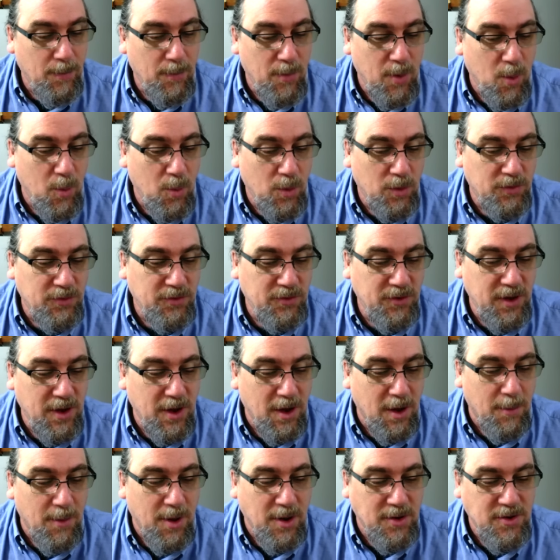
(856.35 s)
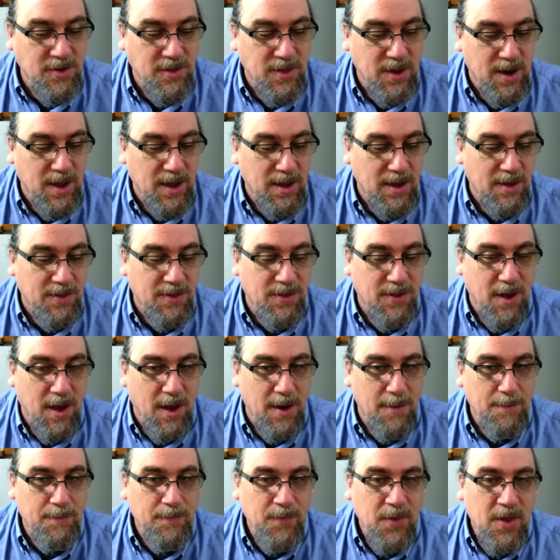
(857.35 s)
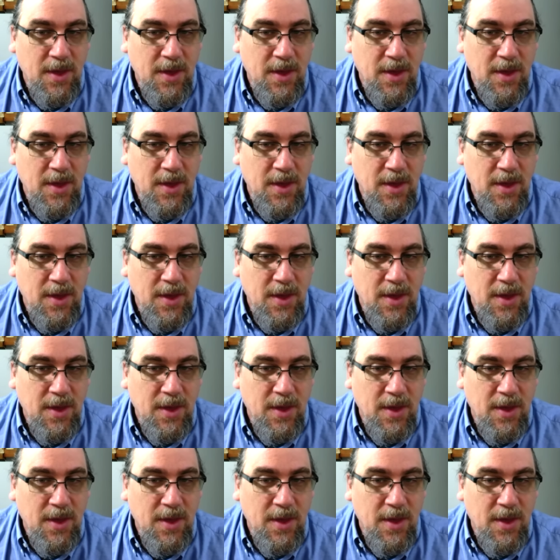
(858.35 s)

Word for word: but we'll see how much of that I get done.